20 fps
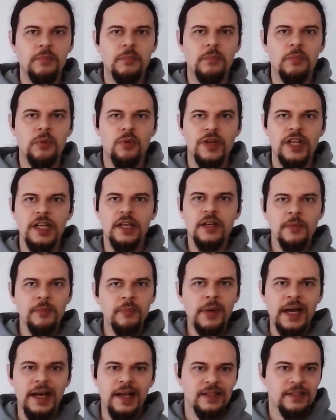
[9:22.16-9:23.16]

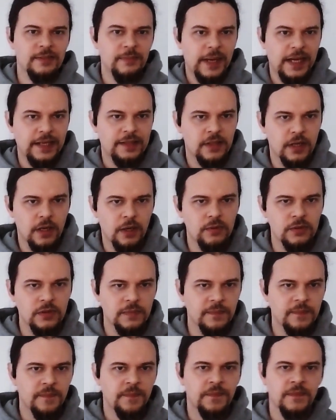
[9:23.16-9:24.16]
pre-compiled bytecode?
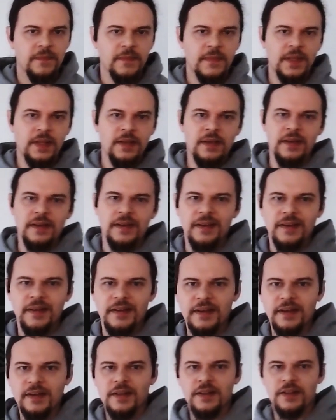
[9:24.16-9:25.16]

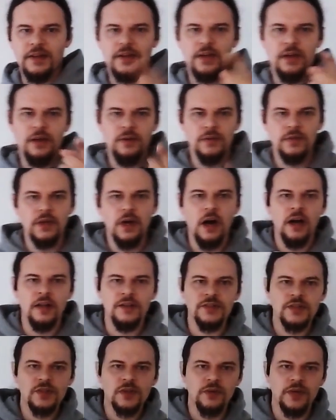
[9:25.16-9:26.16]
The code
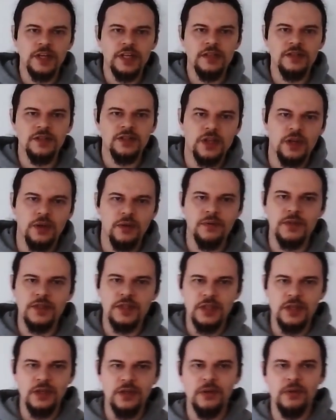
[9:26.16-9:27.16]
on screen shows
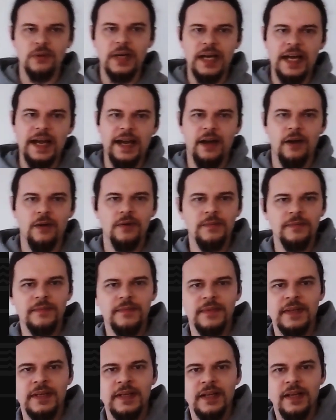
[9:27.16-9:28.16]
you how.
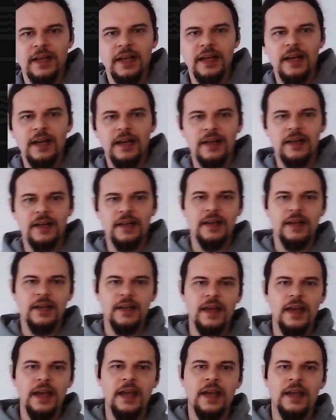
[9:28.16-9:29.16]

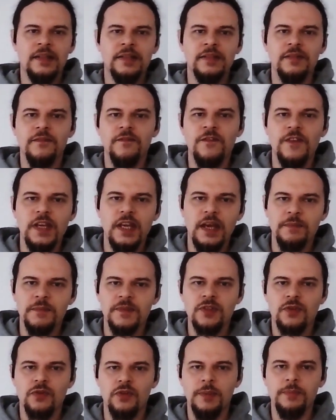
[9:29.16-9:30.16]
And VM
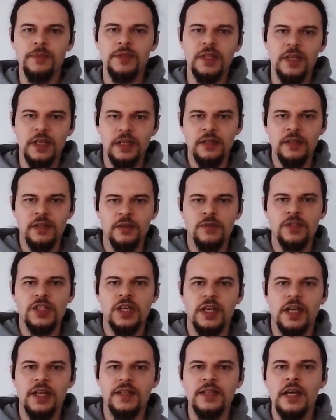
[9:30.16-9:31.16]
script in
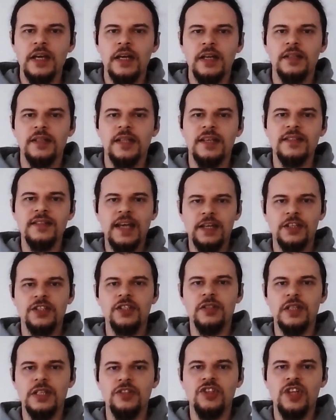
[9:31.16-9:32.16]
Node.js doesn't
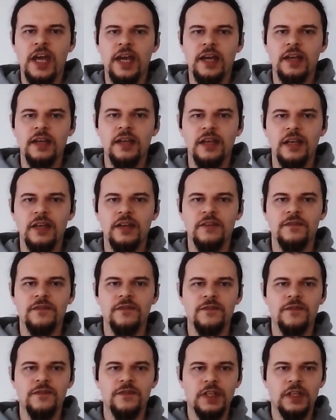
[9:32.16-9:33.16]
actually check
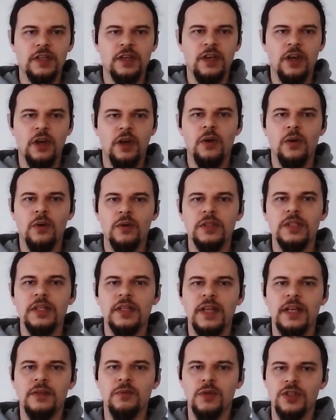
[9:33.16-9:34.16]
if the code
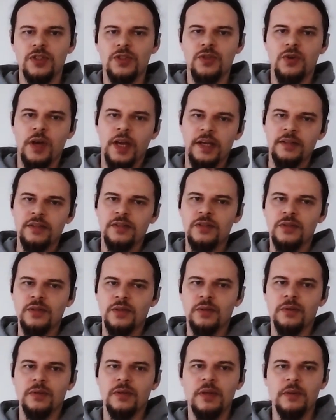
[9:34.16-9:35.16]
that we're trying
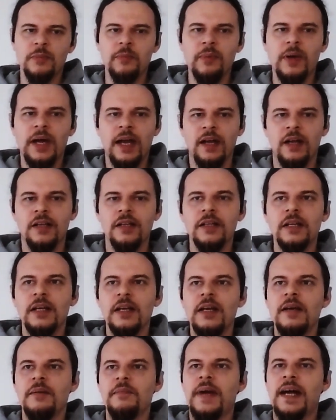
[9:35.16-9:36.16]
to compile
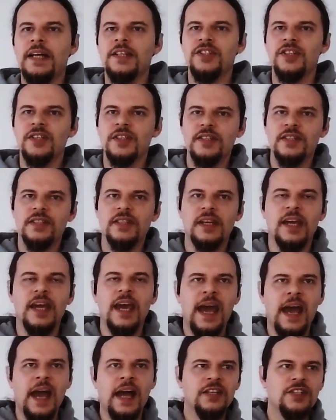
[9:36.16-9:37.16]
matches the
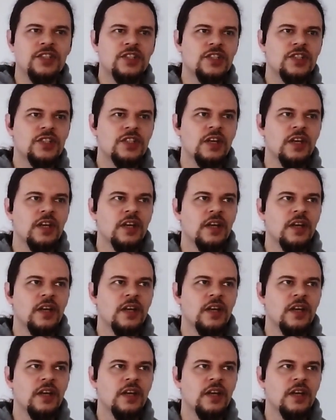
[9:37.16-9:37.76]
cache